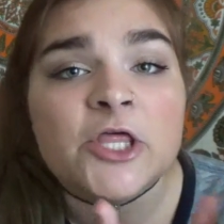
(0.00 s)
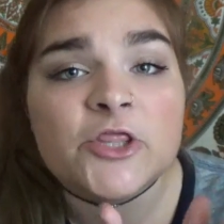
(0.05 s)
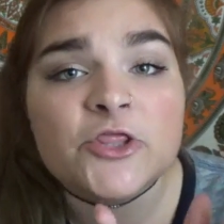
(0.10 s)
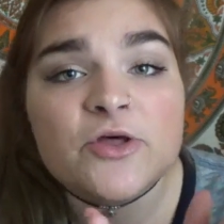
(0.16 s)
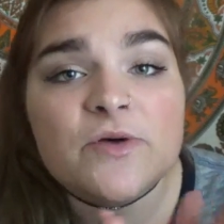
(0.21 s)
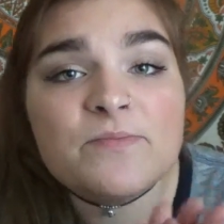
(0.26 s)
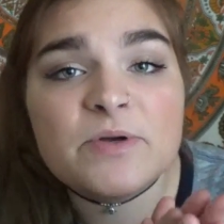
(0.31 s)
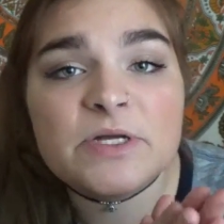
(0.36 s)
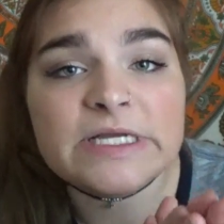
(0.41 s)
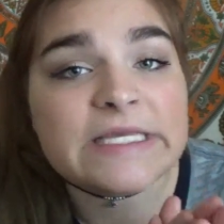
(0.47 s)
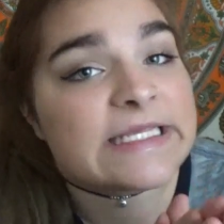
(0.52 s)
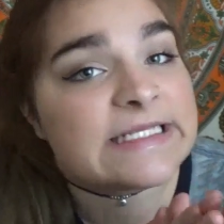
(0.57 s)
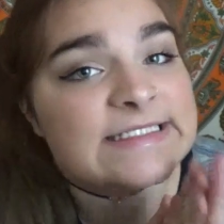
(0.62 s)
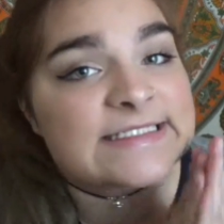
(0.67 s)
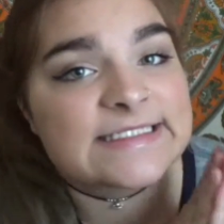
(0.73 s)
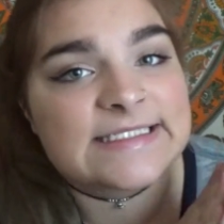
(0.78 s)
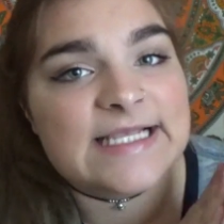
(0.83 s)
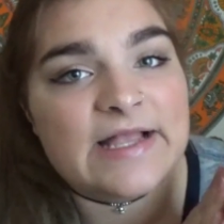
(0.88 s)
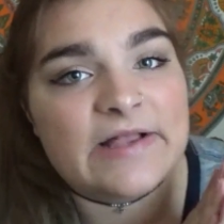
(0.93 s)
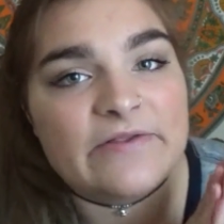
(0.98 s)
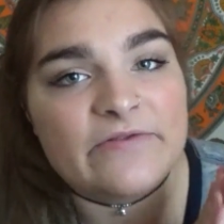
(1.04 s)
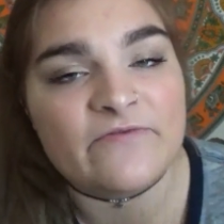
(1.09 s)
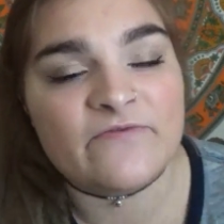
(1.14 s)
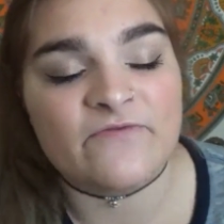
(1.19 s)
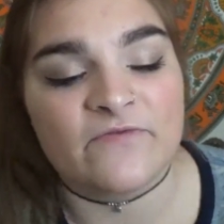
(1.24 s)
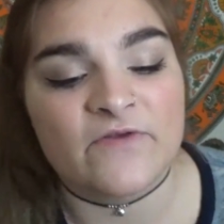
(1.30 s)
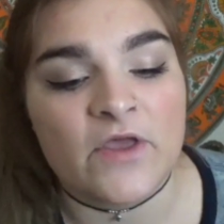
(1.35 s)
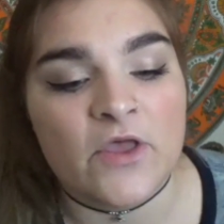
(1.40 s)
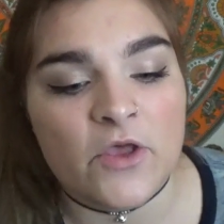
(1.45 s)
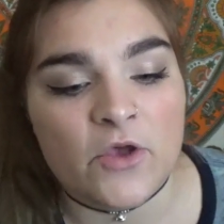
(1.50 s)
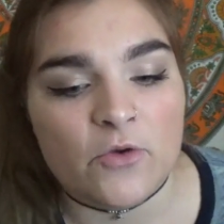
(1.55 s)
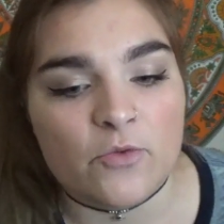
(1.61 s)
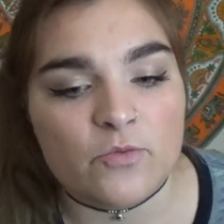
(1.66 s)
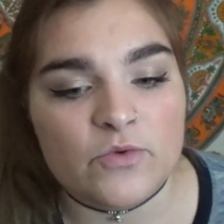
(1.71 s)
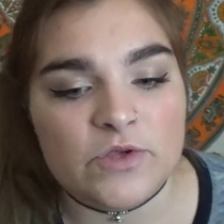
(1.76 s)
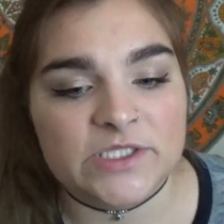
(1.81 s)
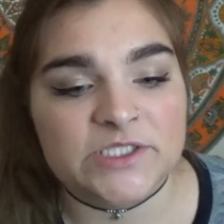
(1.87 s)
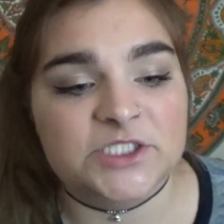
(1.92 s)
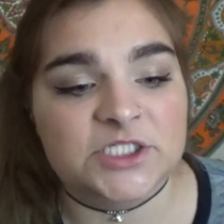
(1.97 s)
the book itself,
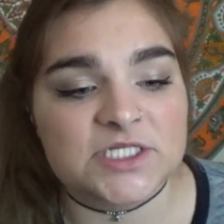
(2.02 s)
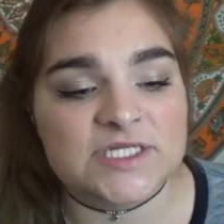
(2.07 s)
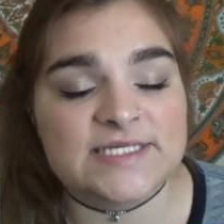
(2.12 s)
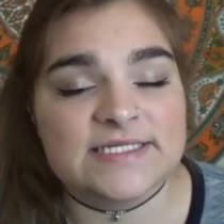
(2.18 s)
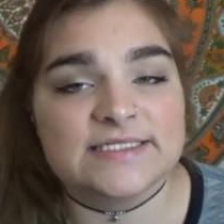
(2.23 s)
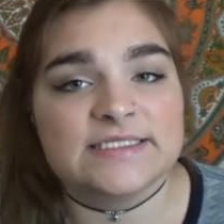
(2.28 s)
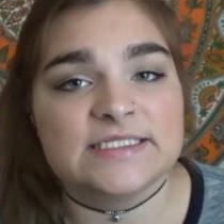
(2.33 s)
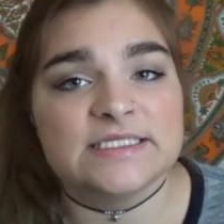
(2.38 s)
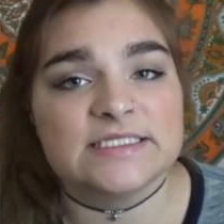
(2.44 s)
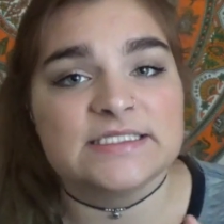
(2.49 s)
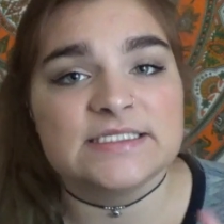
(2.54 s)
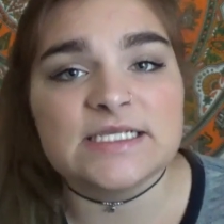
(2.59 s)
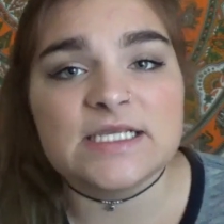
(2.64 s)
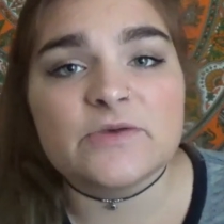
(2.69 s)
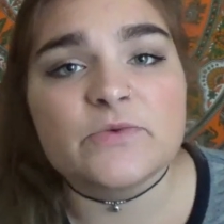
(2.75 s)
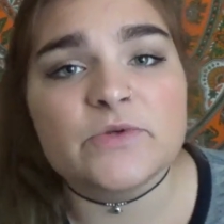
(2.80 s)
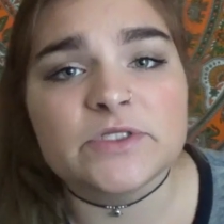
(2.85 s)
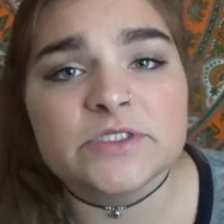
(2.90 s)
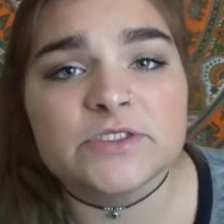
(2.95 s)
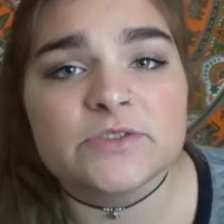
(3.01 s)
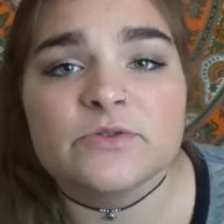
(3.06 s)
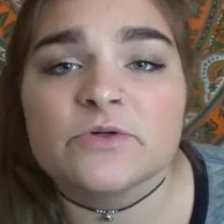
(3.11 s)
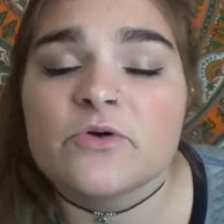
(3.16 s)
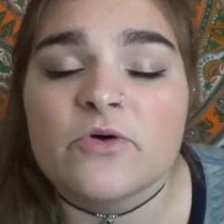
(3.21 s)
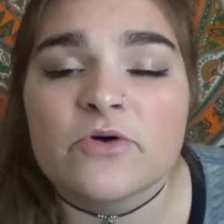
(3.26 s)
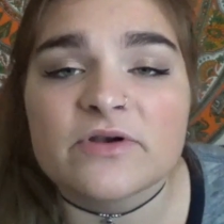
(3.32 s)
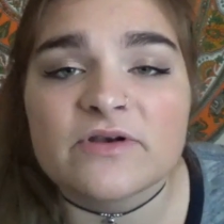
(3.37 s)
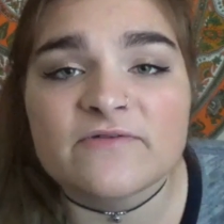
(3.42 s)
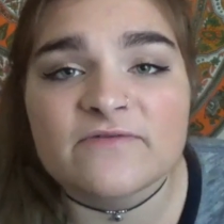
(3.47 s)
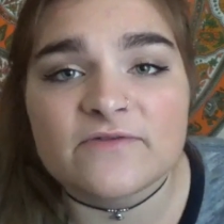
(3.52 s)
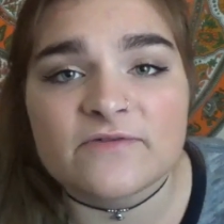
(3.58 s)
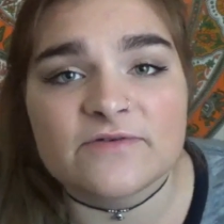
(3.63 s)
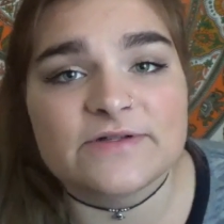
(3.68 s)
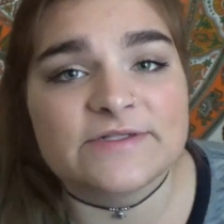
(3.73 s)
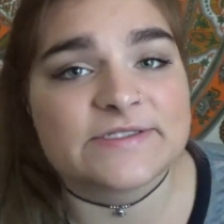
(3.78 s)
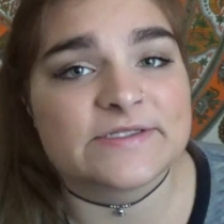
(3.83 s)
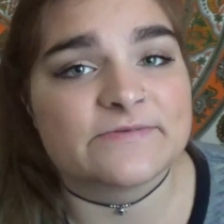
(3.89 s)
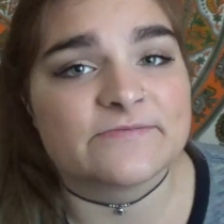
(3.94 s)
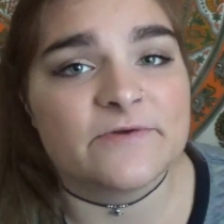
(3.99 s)
which is the sequel to A Court of
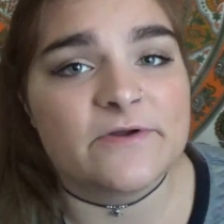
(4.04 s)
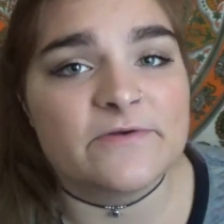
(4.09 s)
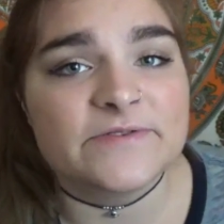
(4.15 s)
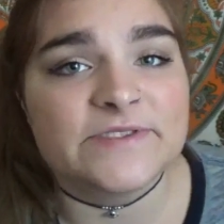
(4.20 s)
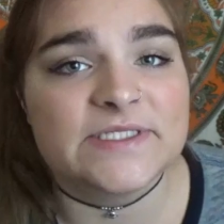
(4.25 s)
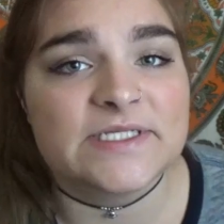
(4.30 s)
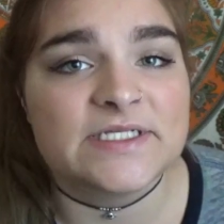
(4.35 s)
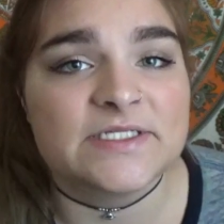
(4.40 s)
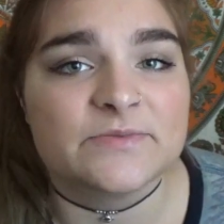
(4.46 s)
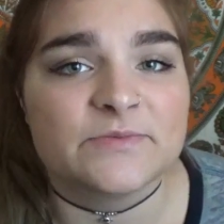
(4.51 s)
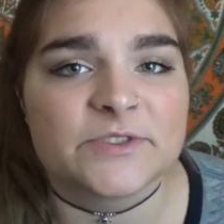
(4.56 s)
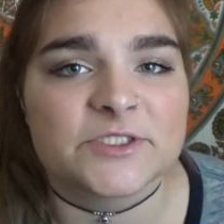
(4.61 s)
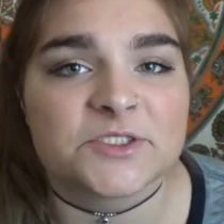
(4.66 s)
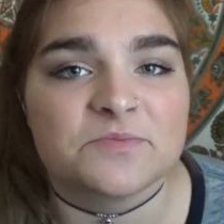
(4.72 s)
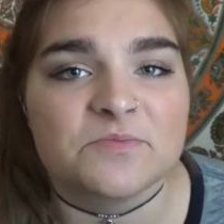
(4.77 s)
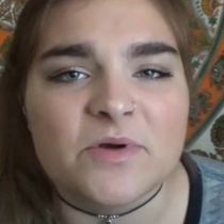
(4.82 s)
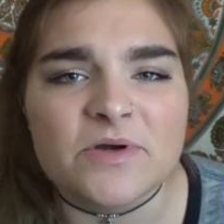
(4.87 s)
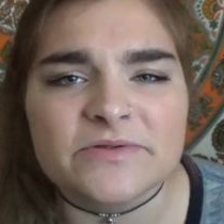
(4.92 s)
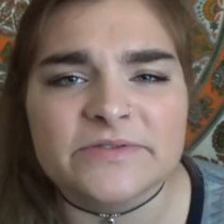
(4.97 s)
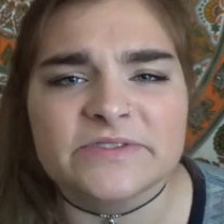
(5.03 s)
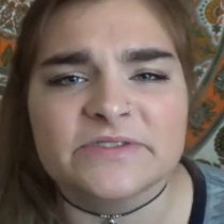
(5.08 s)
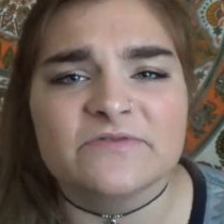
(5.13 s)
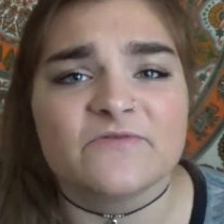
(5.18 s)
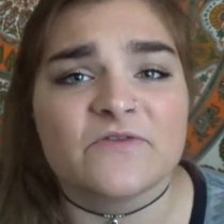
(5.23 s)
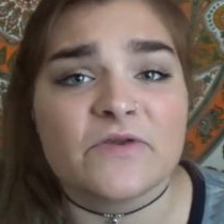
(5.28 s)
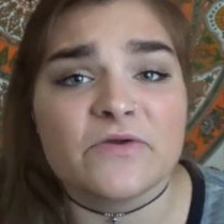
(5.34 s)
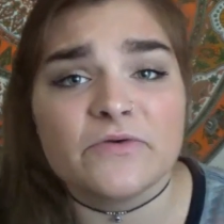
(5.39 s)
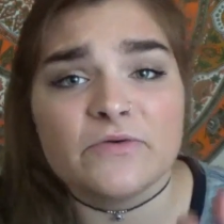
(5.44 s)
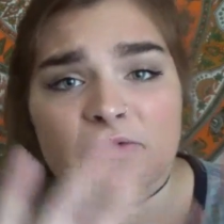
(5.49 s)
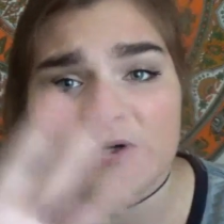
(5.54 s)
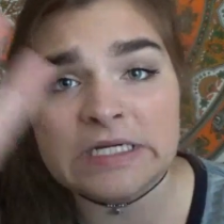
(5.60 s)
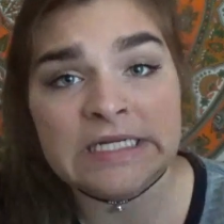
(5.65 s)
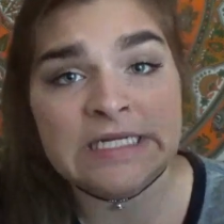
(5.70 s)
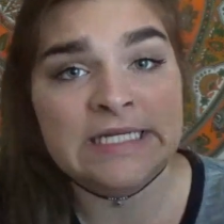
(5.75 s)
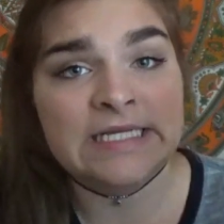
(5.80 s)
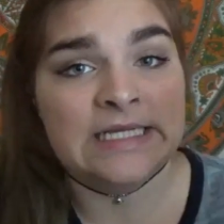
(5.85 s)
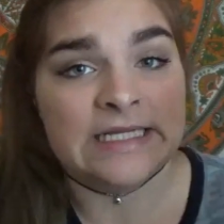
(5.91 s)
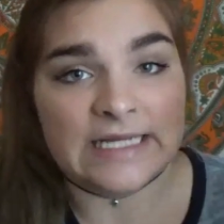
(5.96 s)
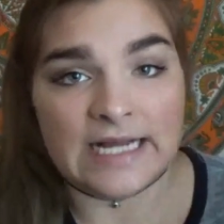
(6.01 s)
Thorns and Roses, which most of you
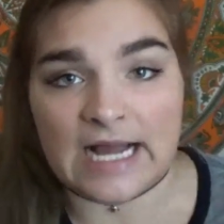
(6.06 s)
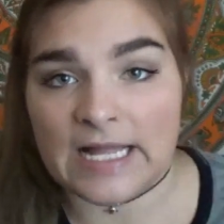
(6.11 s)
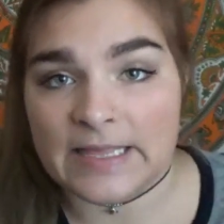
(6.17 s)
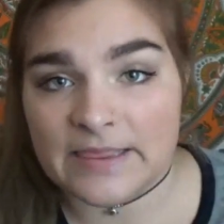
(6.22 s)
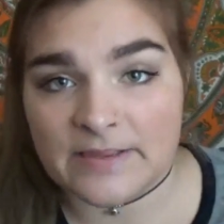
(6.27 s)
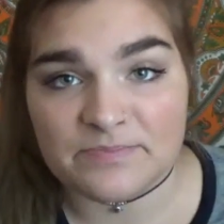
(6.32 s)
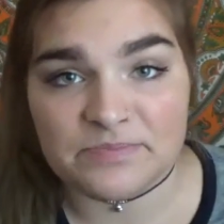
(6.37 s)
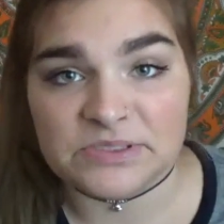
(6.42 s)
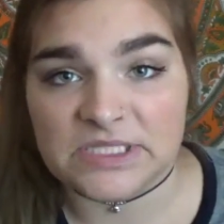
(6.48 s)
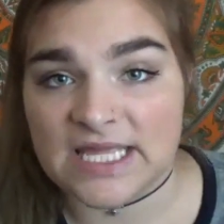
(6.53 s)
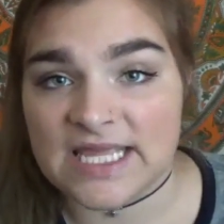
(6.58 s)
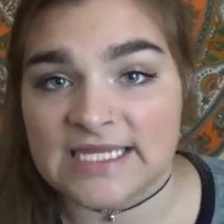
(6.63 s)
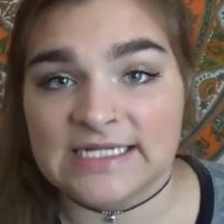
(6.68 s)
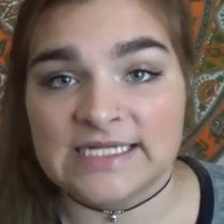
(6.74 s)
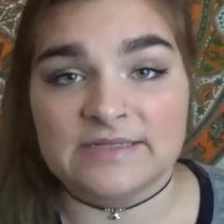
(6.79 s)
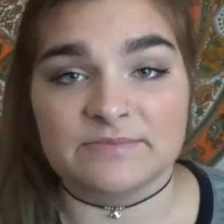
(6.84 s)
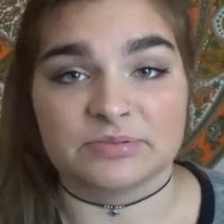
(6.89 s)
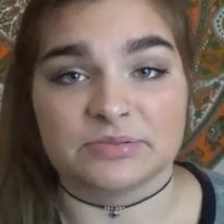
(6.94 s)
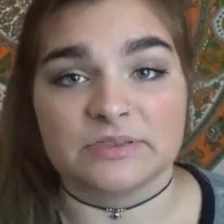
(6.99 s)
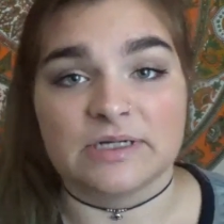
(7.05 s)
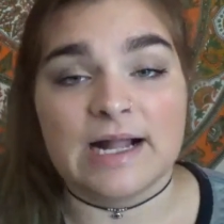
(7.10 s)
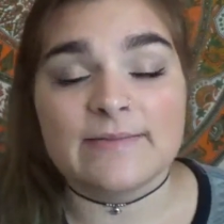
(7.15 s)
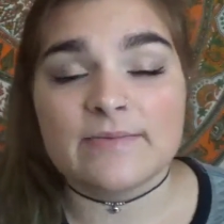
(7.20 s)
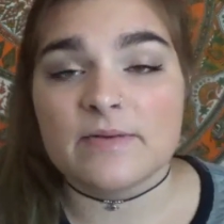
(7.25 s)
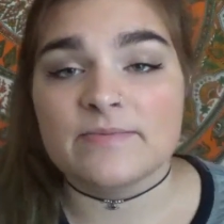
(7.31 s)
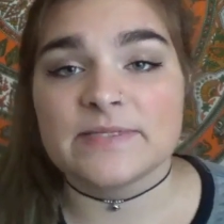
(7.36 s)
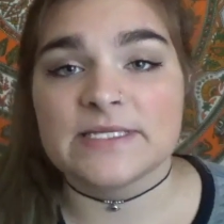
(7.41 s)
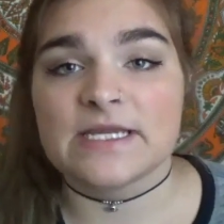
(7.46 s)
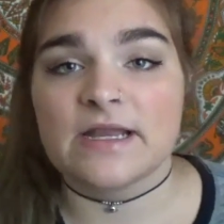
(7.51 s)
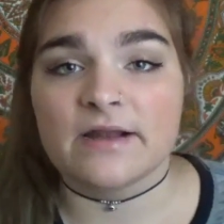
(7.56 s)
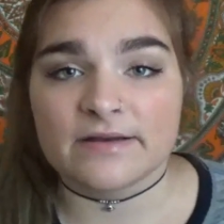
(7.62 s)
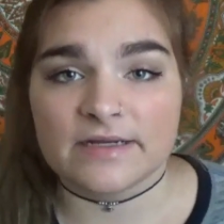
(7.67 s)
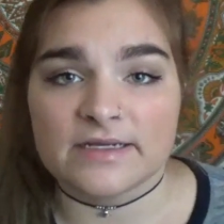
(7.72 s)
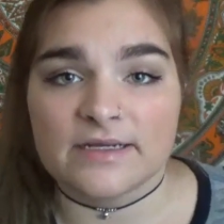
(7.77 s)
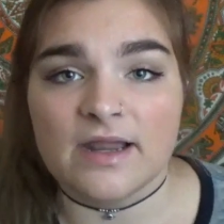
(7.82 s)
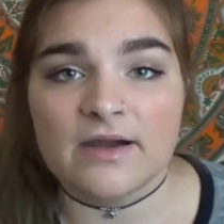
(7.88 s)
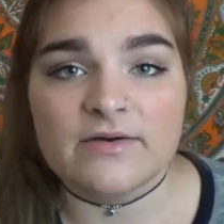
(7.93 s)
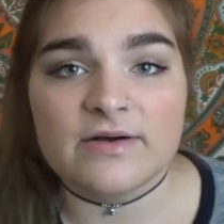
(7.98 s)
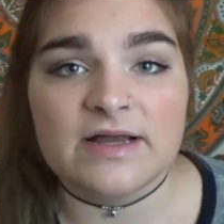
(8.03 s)
on the planet probably already
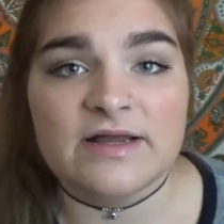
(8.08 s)
know